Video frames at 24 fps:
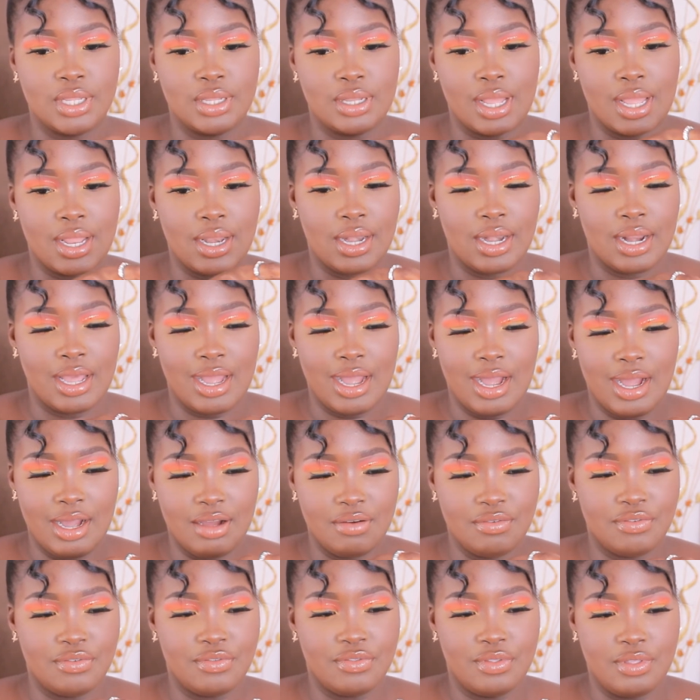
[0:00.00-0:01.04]
I
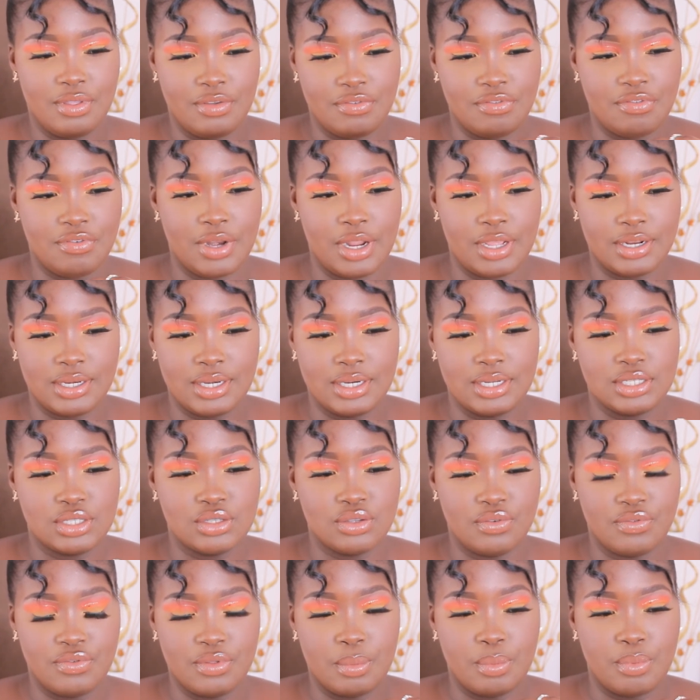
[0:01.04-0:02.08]
love the flatness
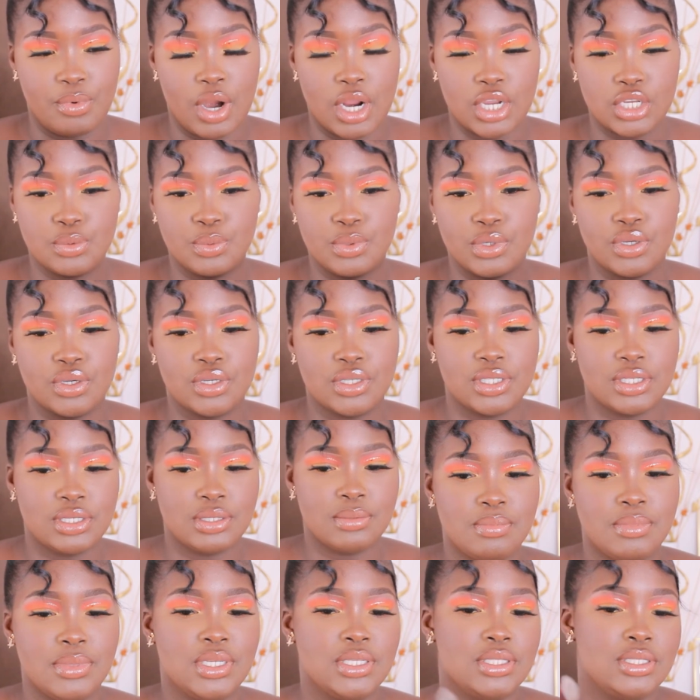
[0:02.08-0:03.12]
of the brush because
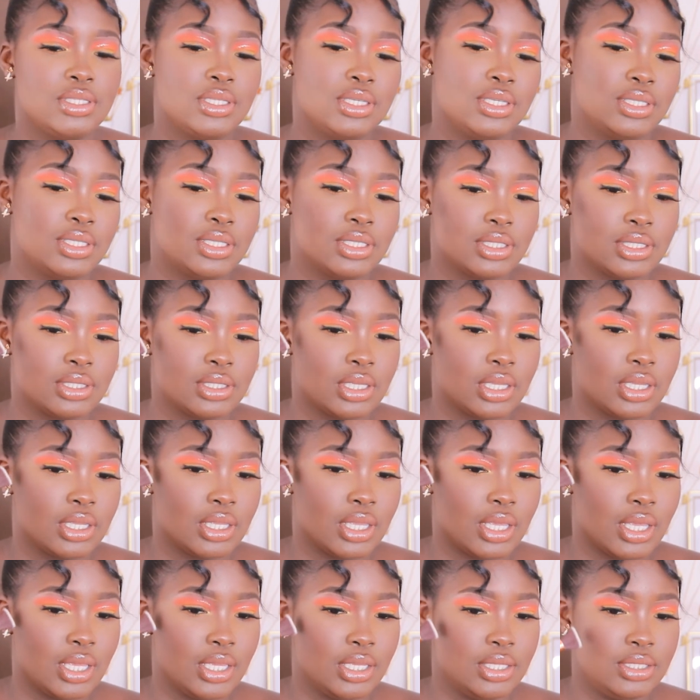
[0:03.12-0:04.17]
means it's
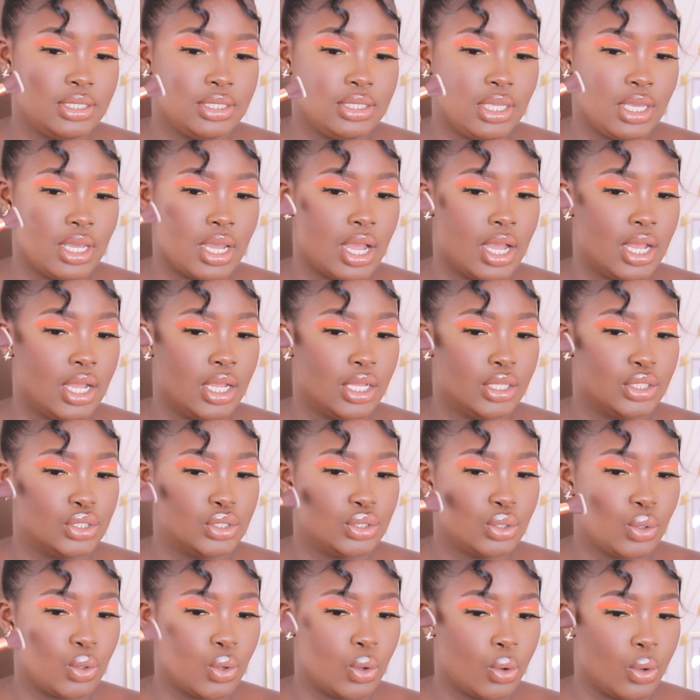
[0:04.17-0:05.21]
easier
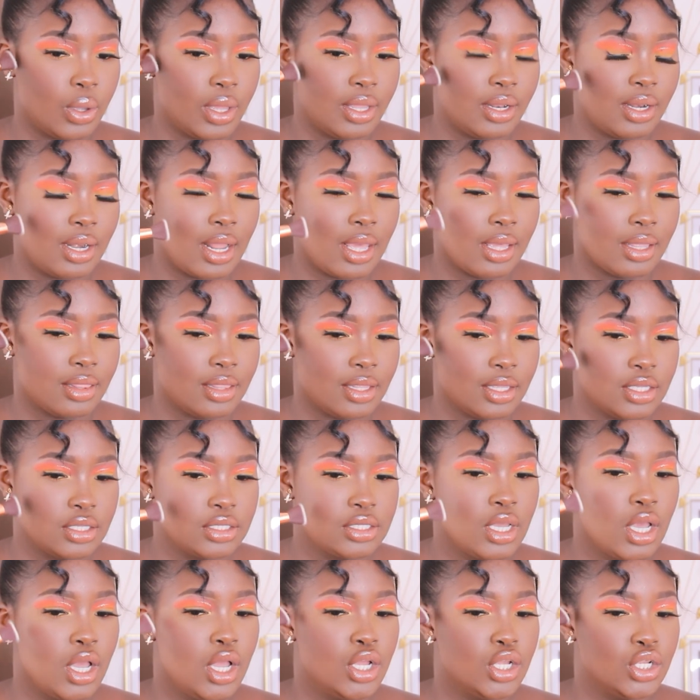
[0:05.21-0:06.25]
to go in like this
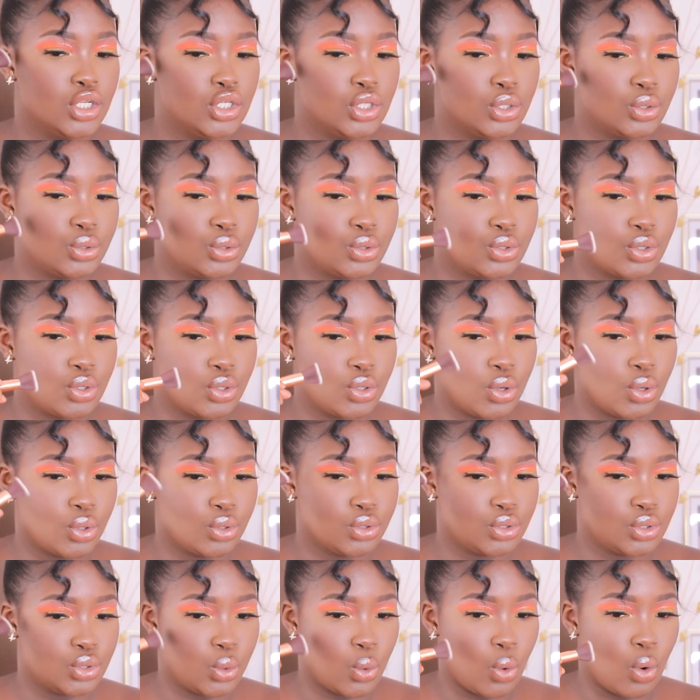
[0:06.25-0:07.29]
to
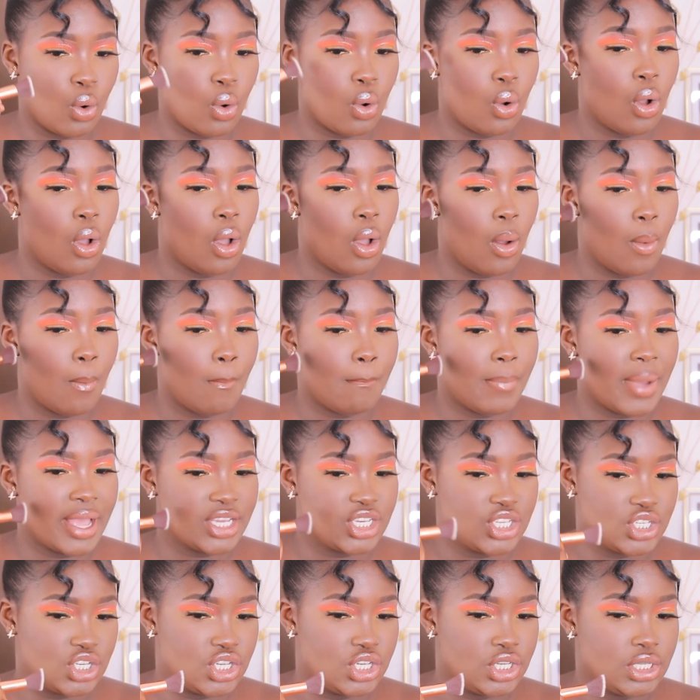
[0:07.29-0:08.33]
contour my
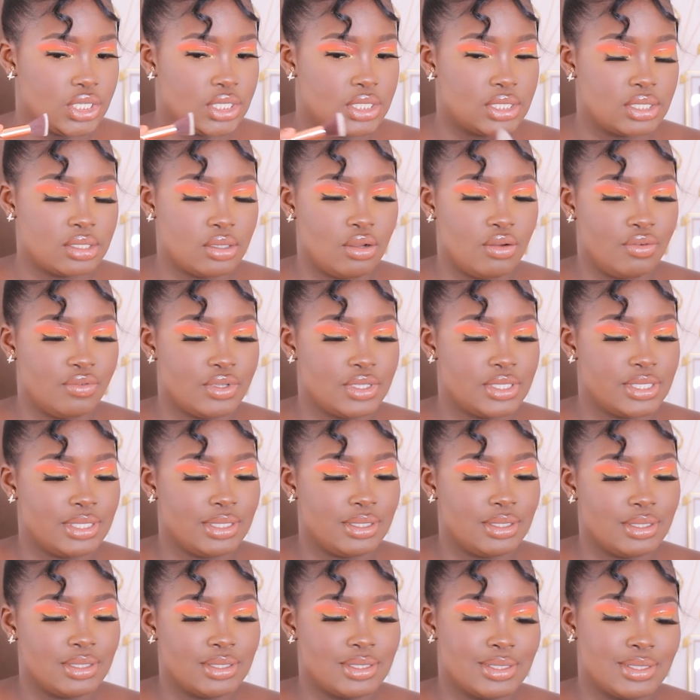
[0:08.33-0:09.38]
cheeks.
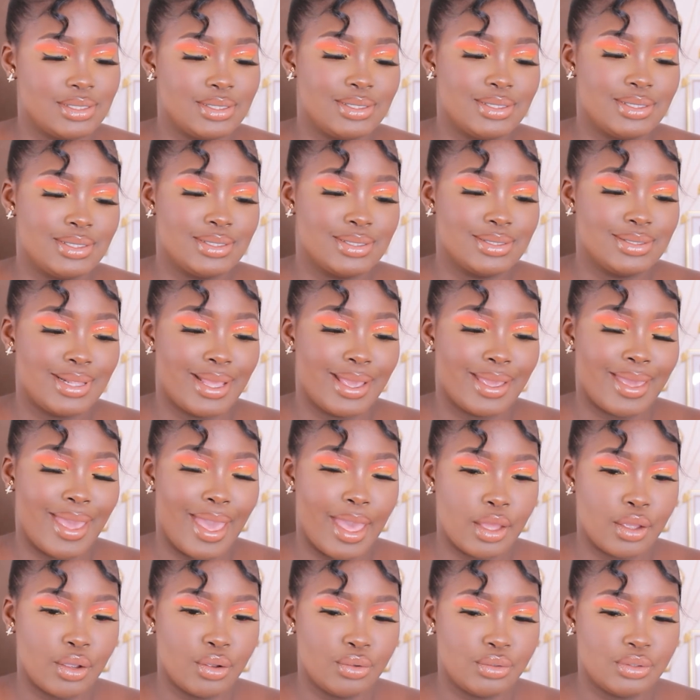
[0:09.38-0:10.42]
Obviously since it's like
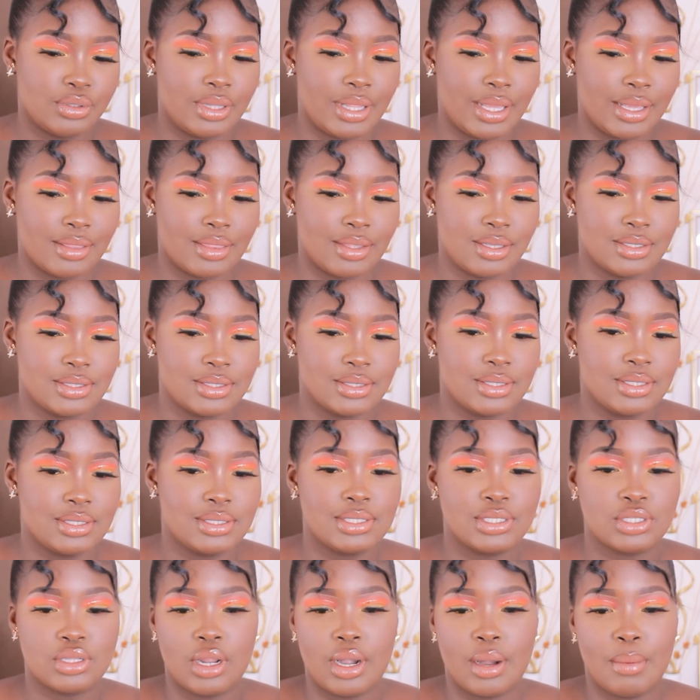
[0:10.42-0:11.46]
angled like this,
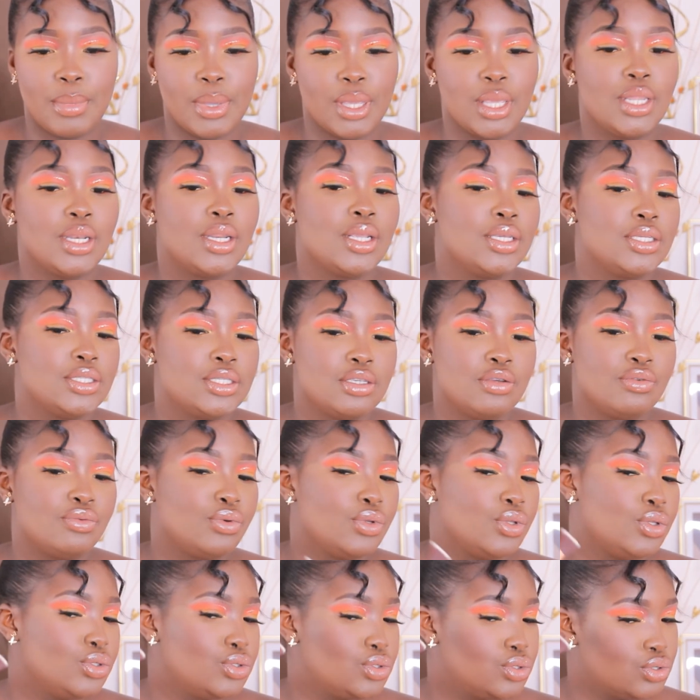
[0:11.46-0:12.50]
it's gonna make it easier for
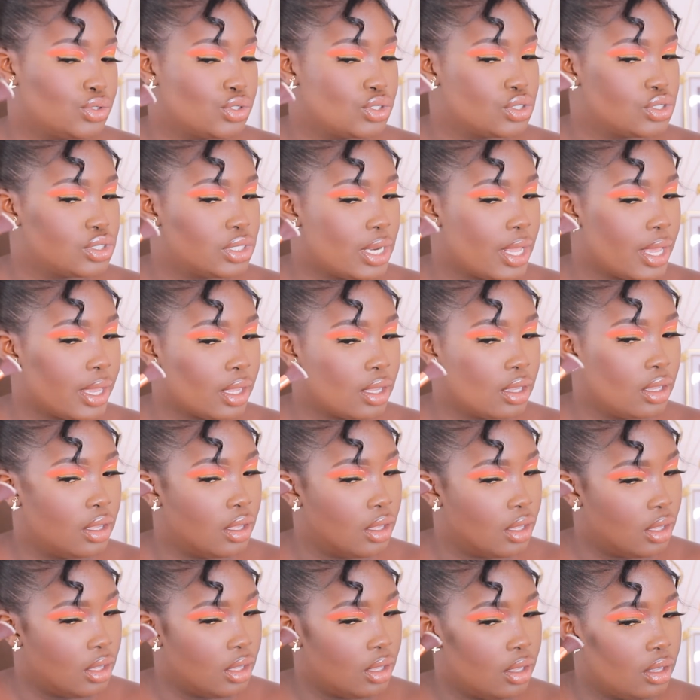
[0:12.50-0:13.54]
you to just like
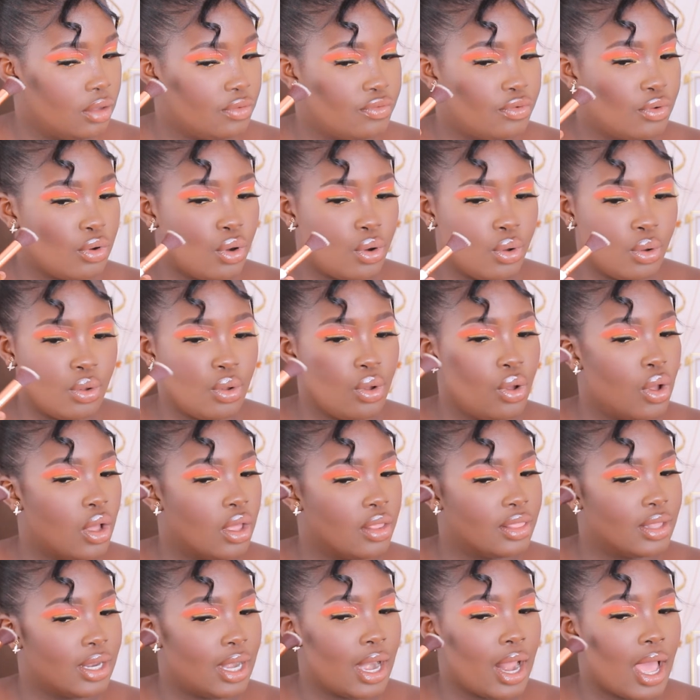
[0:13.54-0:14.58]
follow
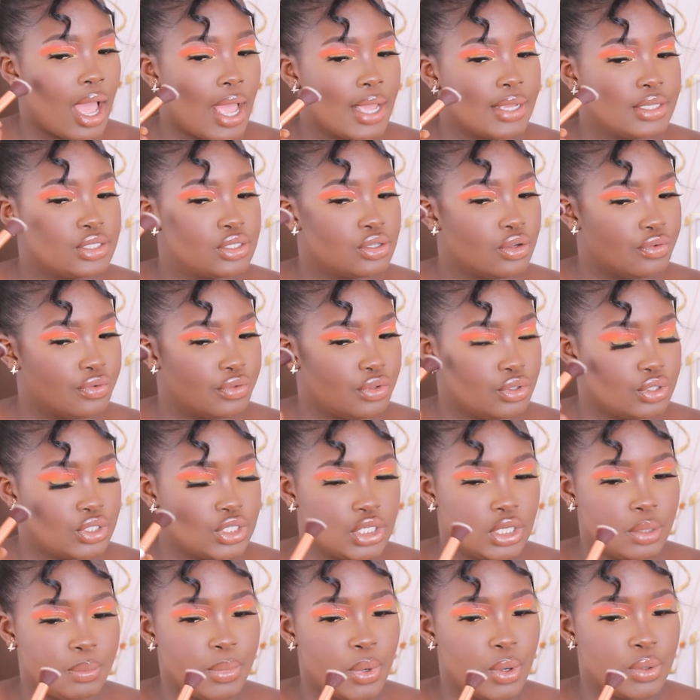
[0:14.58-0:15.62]
the lines of your
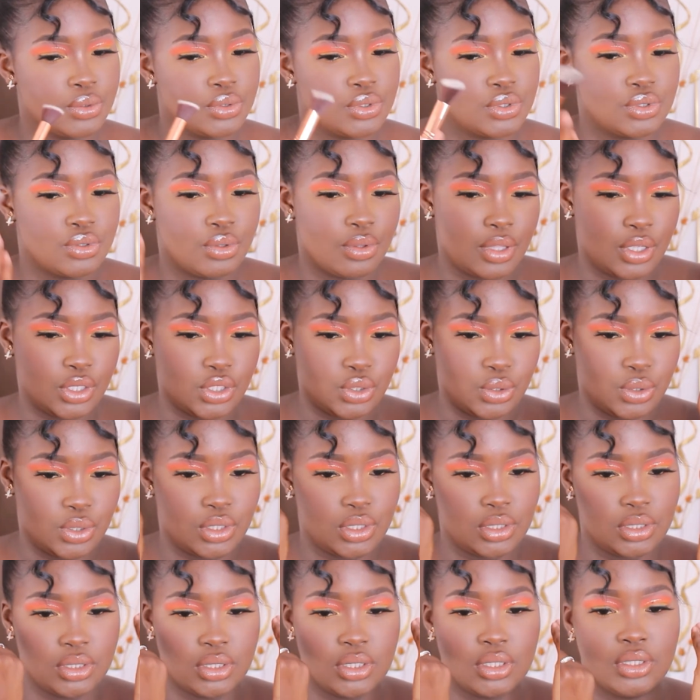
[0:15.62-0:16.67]
cheekbones so that you
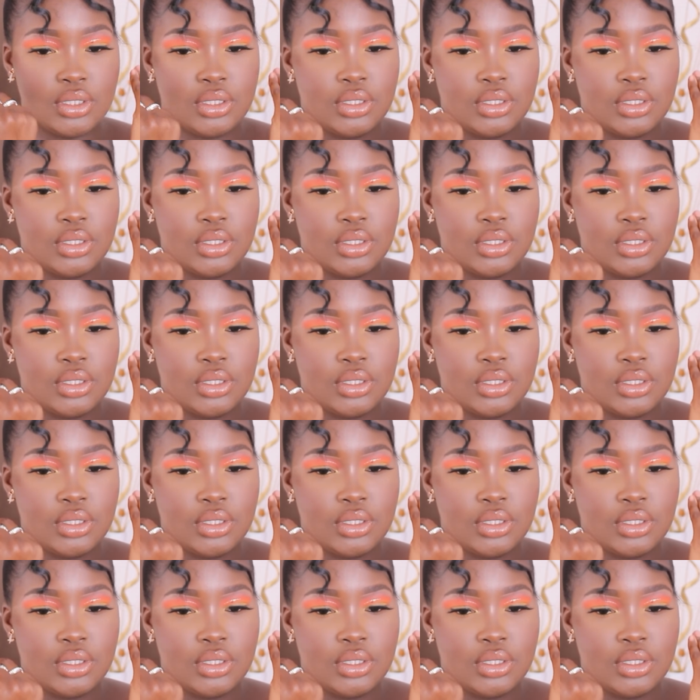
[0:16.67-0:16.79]
can